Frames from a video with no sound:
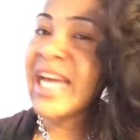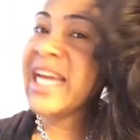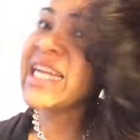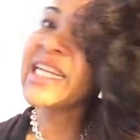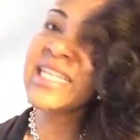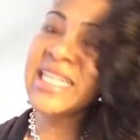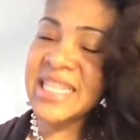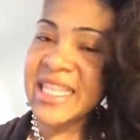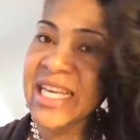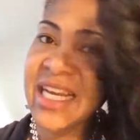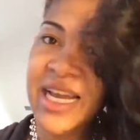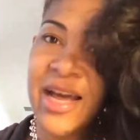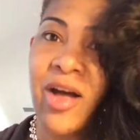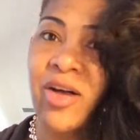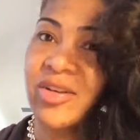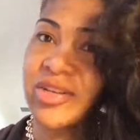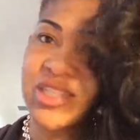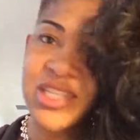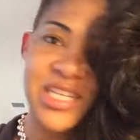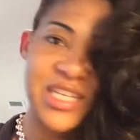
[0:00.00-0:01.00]
anything
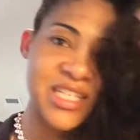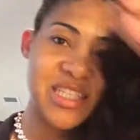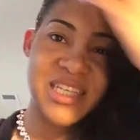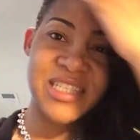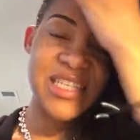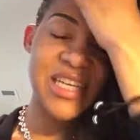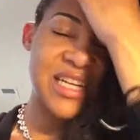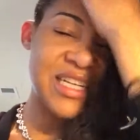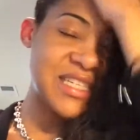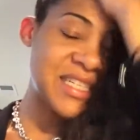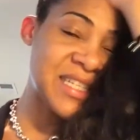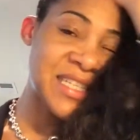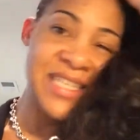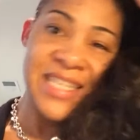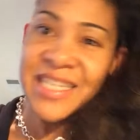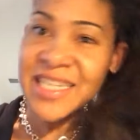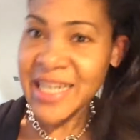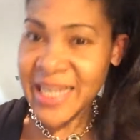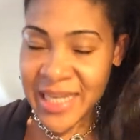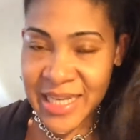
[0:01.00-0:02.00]
else, and it doesn't
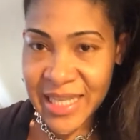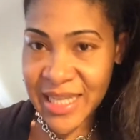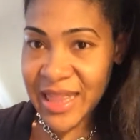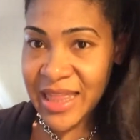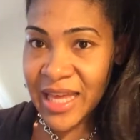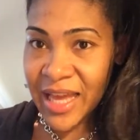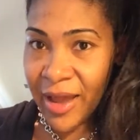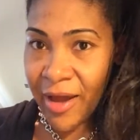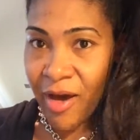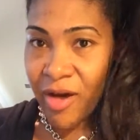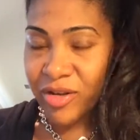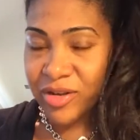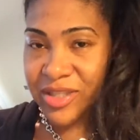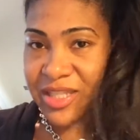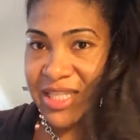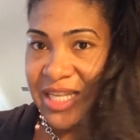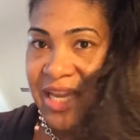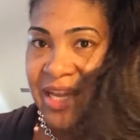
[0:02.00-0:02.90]
need anything else.